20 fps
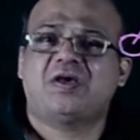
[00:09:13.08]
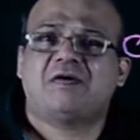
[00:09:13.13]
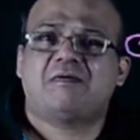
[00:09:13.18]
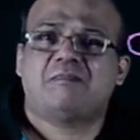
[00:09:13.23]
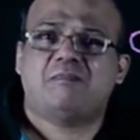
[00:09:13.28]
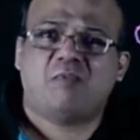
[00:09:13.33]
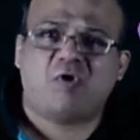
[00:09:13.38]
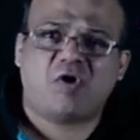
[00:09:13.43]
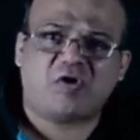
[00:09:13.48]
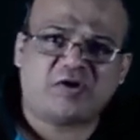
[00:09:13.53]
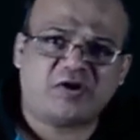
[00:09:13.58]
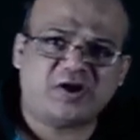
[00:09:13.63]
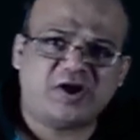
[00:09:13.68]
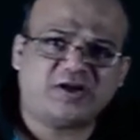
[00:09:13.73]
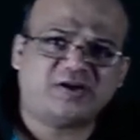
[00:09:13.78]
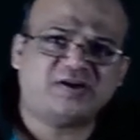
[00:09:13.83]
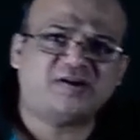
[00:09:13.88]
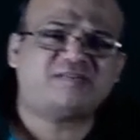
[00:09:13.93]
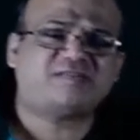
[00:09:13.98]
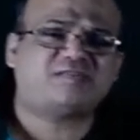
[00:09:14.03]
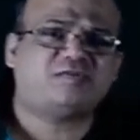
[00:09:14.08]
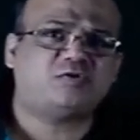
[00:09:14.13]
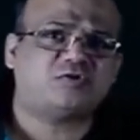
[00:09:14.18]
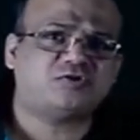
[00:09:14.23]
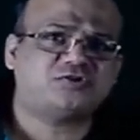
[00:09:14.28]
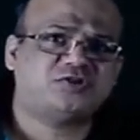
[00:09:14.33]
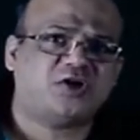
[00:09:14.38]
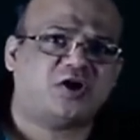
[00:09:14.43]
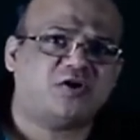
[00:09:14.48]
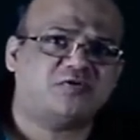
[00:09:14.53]
Moderator
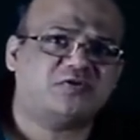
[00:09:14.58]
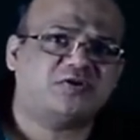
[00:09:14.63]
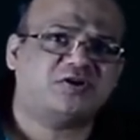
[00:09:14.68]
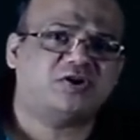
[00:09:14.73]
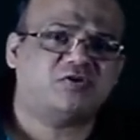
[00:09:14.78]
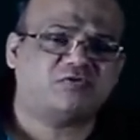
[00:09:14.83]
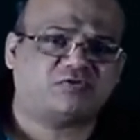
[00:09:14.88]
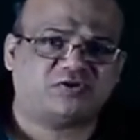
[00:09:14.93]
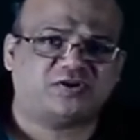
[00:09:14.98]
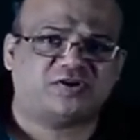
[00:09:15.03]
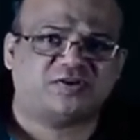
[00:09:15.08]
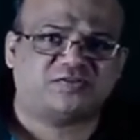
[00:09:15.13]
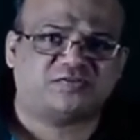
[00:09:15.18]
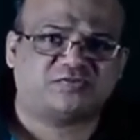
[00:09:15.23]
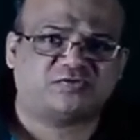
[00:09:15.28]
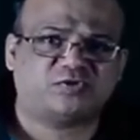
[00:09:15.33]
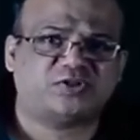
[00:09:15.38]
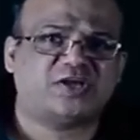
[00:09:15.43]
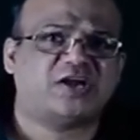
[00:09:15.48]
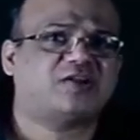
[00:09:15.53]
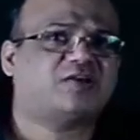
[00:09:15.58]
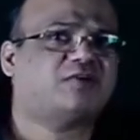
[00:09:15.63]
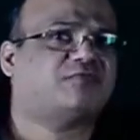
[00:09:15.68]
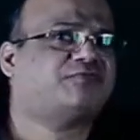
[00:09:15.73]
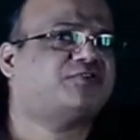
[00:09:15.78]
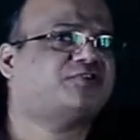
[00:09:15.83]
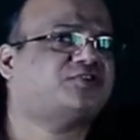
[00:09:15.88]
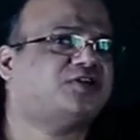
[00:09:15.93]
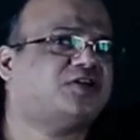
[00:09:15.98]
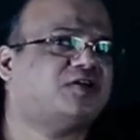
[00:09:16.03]
slows down neutrons so that you have
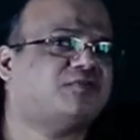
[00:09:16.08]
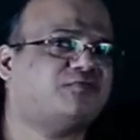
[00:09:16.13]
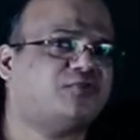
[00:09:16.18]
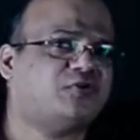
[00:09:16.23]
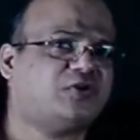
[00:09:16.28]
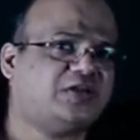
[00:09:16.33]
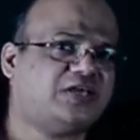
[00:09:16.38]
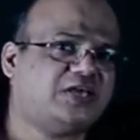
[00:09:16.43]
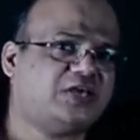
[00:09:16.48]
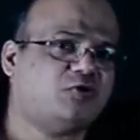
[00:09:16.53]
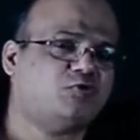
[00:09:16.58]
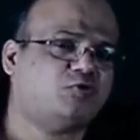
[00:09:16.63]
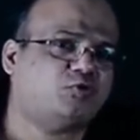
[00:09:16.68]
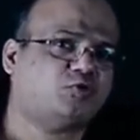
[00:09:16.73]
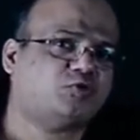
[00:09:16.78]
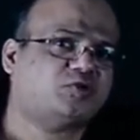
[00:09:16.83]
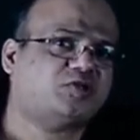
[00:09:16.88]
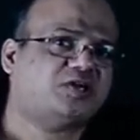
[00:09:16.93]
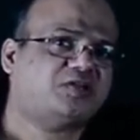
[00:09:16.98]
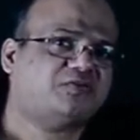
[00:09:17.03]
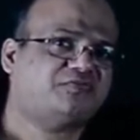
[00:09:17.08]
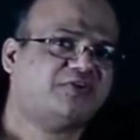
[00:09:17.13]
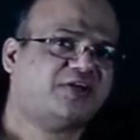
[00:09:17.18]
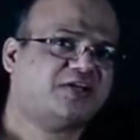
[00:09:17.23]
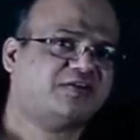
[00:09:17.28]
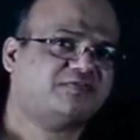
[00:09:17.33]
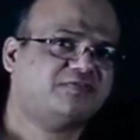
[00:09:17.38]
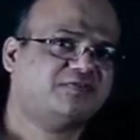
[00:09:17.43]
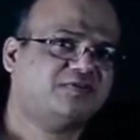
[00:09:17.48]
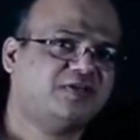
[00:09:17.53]
fission of only
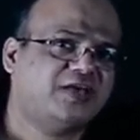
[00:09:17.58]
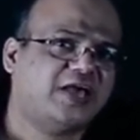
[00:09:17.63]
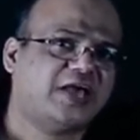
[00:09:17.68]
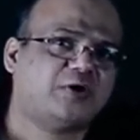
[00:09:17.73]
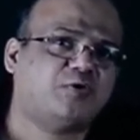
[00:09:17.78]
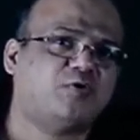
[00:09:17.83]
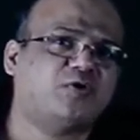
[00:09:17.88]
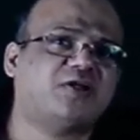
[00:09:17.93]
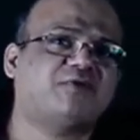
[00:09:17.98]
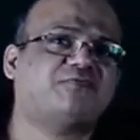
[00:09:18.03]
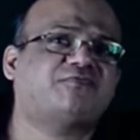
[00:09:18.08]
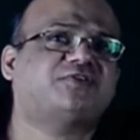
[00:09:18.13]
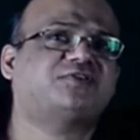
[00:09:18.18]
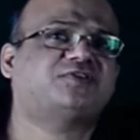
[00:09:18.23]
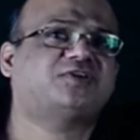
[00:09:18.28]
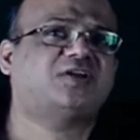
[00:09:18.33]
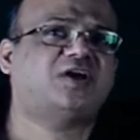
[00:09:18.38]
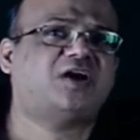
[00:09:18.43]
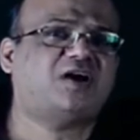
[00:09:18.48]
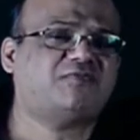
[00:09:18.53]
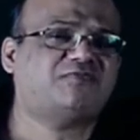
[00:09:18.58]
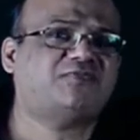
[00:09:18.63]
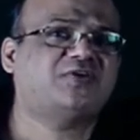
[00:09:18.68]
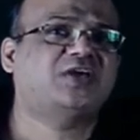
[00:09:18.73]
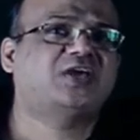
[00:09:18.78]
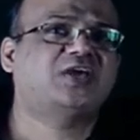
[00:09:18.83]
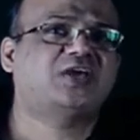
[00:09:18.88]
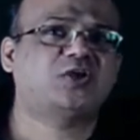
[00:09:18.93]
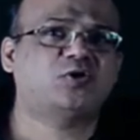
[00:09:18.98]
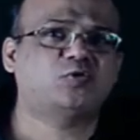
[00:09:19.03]
U235 and don't have fission of
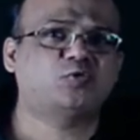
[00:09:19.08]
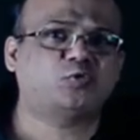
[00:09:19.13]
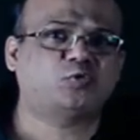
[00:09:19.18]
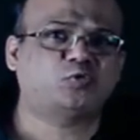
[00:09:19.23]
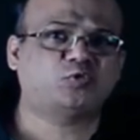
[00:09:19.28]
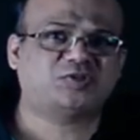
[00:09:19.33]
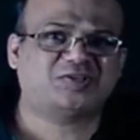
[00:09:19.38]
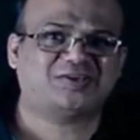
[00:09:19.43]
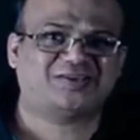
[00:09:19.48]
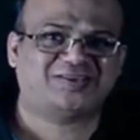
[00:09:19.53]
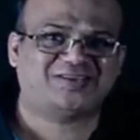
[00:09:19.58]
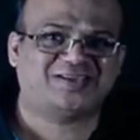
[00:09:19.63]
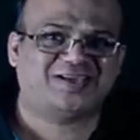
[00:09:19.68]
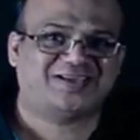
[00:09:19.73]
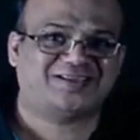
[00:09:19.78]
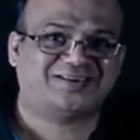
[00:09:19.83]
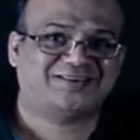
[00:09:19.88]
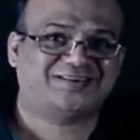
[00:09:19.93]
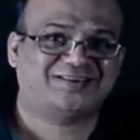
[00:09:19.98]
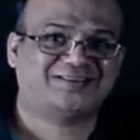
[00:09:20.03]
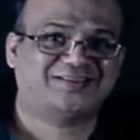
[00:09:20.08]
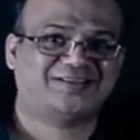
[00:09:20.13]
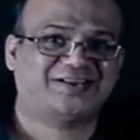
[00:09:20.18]
U238.